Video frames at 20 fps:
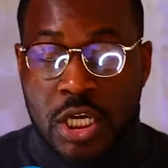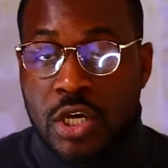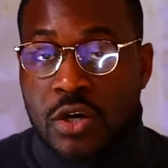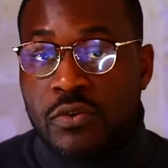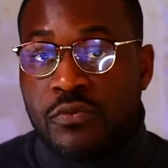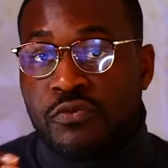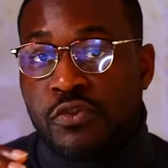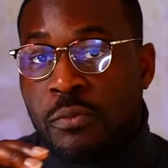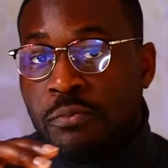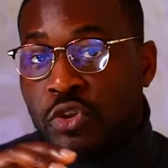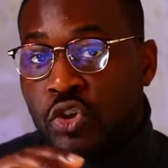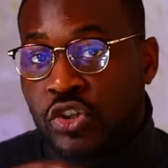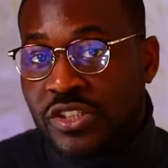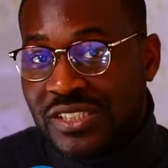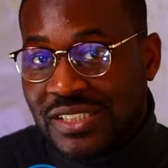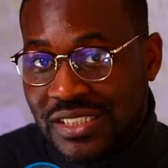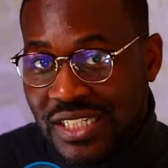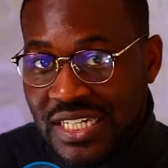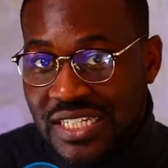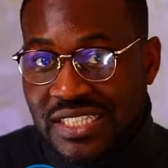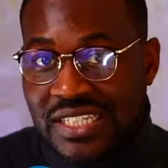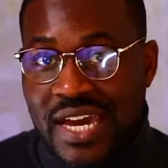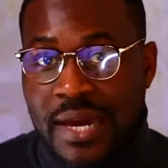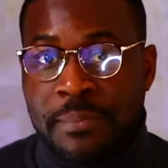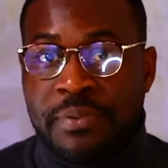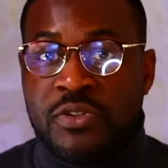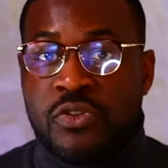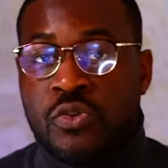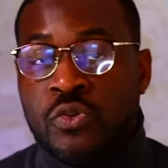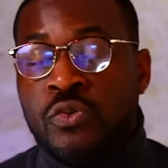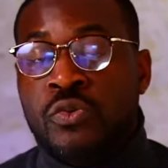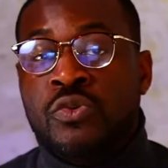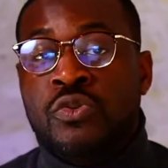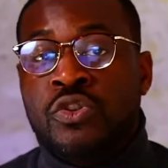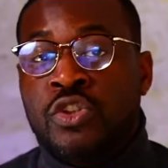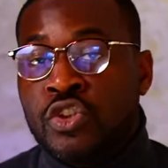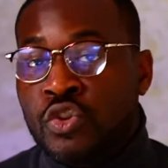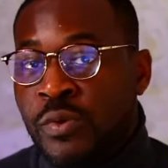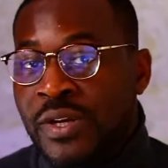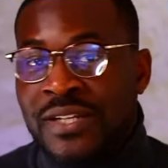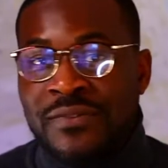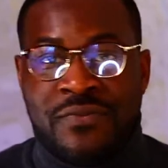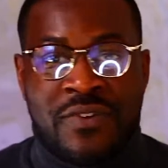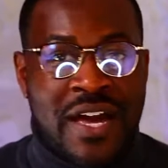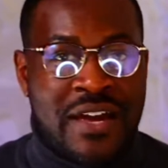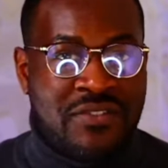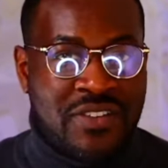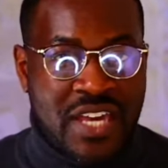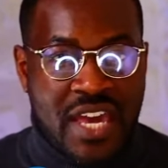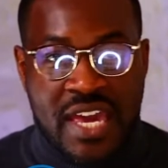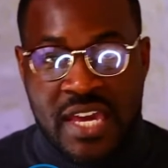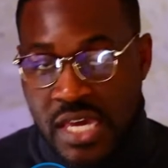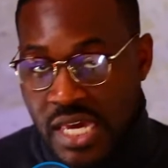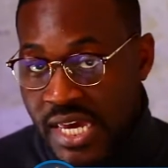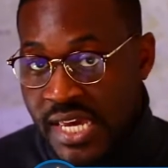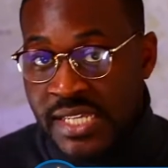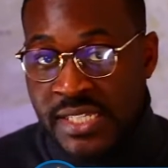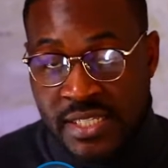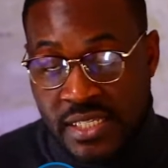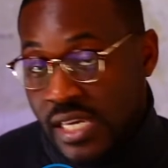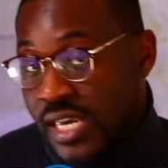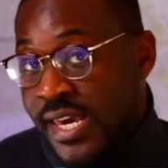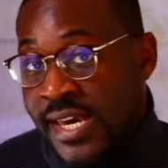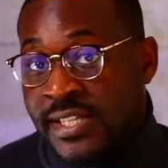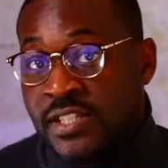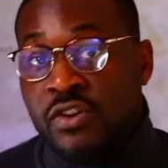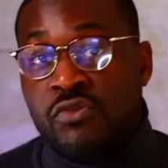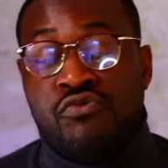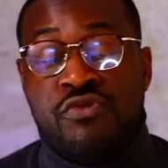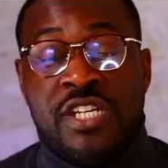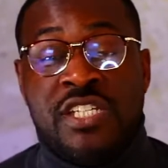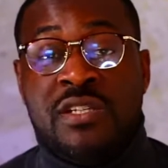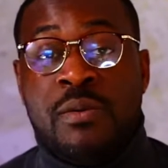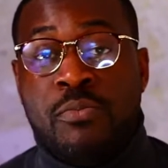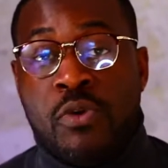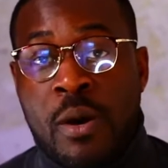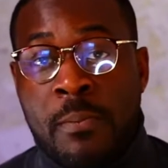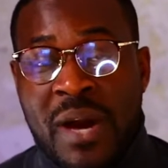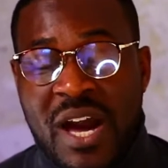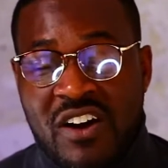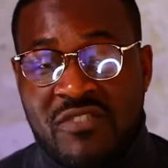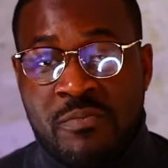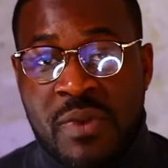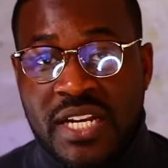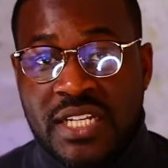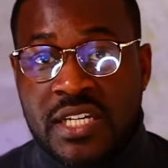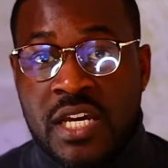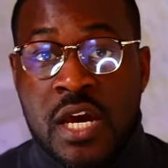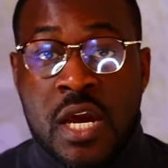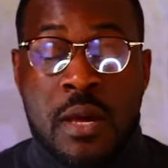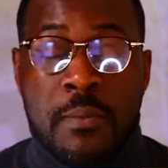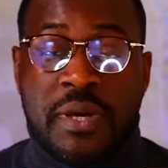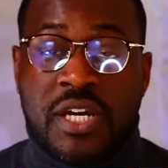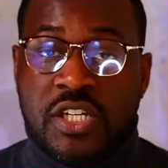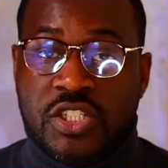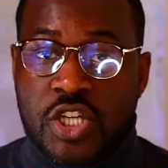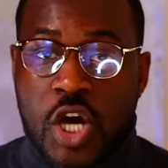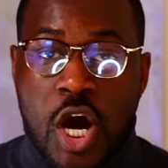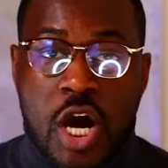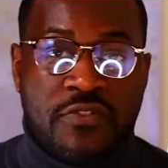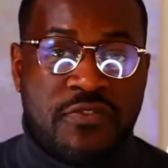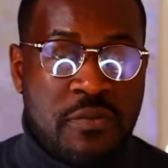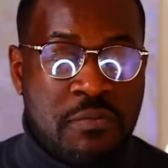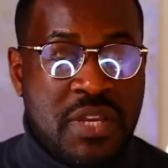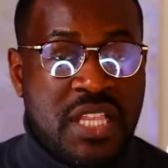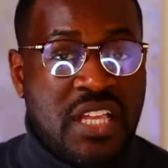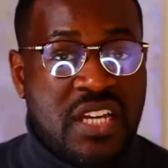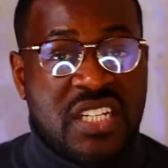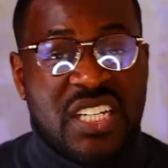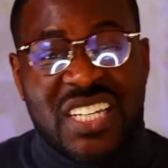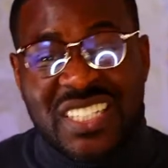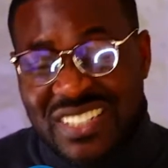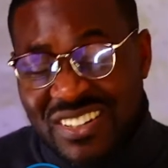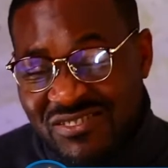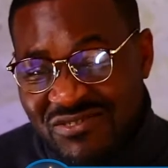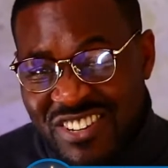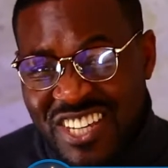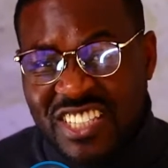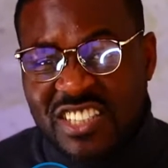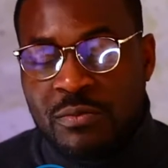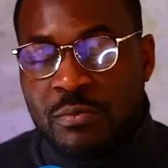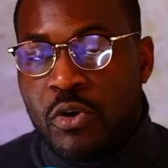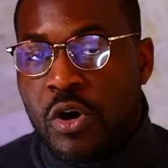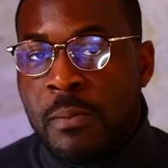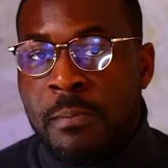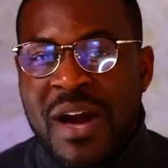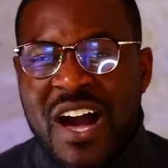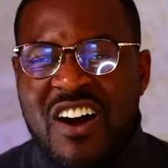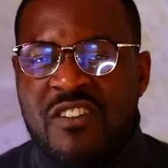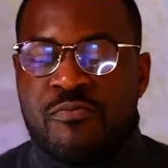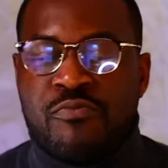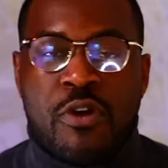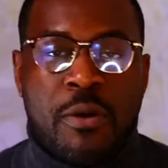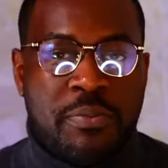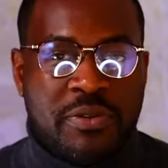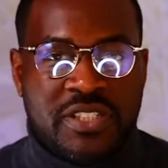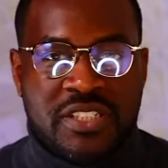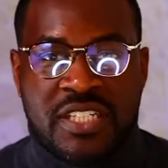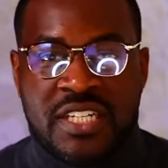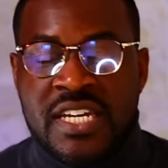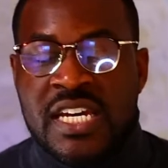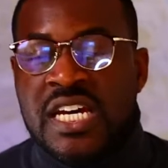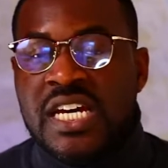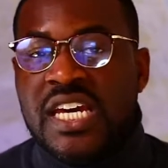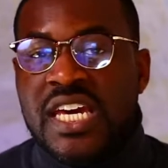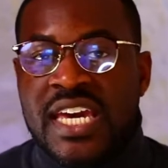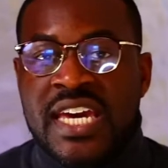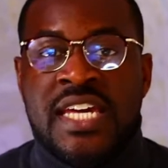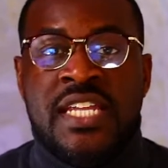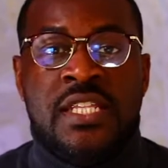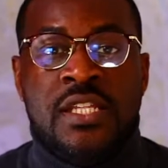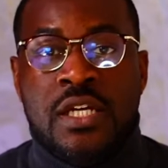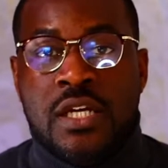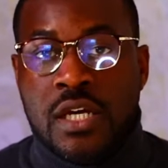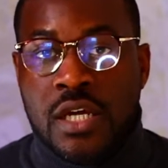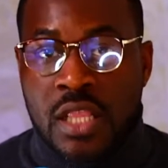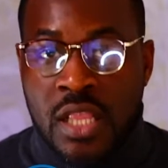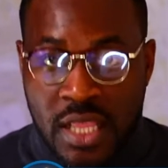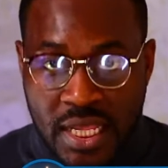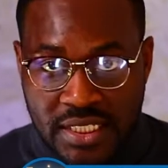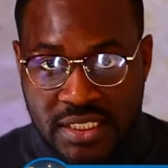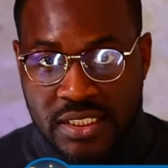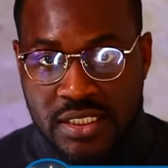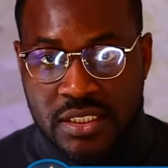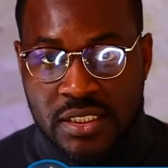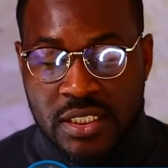from your seed capital, the 25K is a reasonable amount of money, because £500,000 is a reasonable amount of property in London.